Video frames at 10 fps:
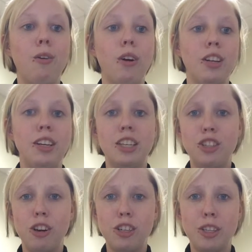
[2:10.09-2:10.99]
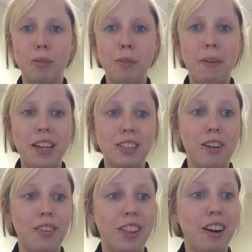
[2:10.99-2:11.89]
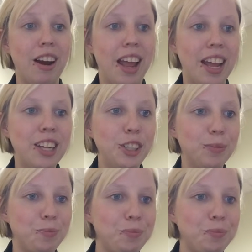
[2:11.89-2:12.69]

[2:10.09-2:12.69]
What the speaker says: or to discharge someone based off of their age.